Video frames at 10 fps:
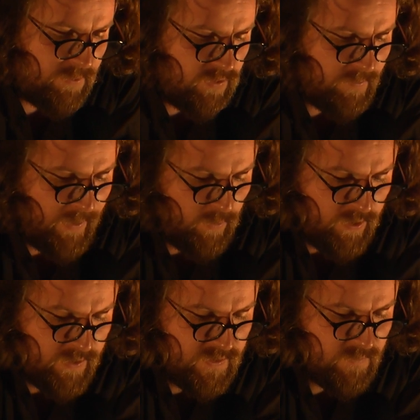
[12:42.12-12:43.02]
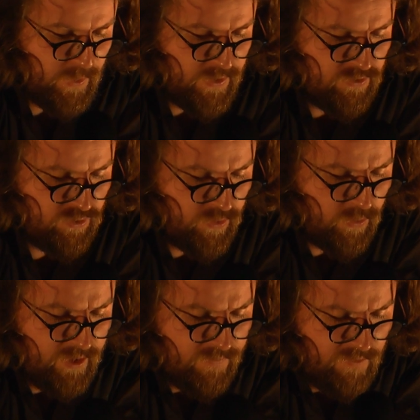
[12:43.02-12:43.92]
abused by words spun true
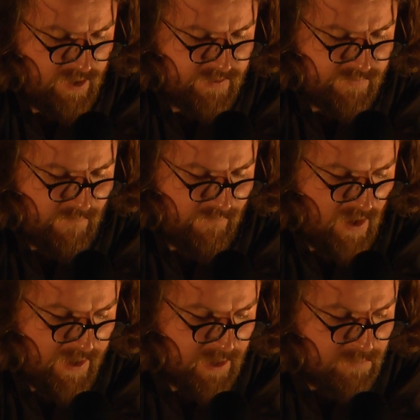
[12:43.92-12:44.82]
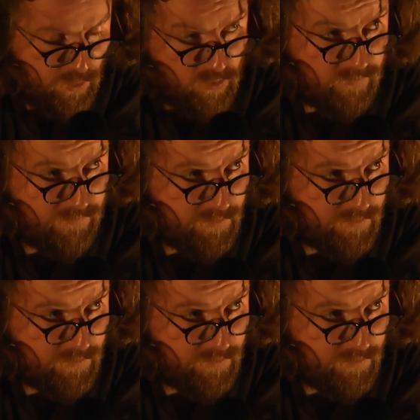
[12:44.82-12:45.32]
with a philosophy of lying born